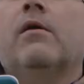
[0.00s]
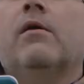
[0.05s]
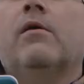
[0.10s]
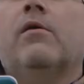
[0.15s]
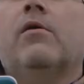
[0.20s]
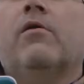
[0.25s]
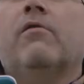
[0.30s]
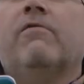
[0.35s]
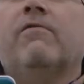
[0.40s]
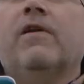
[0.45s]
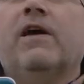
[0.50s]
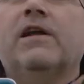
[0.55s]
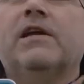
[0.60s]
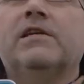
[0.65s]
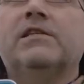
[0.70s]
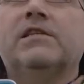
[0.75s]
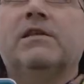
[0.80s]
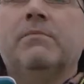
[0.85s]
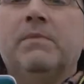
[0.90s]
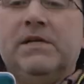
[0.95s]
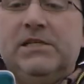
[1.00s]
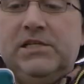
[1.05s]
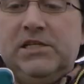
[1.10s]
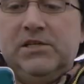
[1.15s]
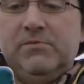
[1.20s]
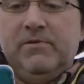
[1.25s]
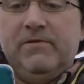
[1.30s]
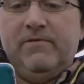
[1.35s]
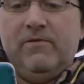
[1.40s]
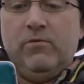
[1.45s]
God, flying into the mist is
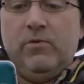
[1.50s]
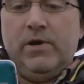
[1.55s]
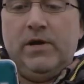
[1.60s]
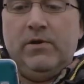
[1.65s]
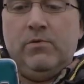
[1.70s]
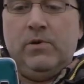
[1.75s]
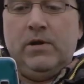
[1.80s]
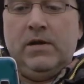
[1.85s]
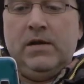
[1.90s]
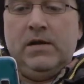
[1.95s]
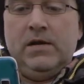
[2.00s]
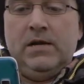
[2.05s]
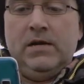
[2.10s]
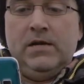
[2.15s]
a bit of a weird one.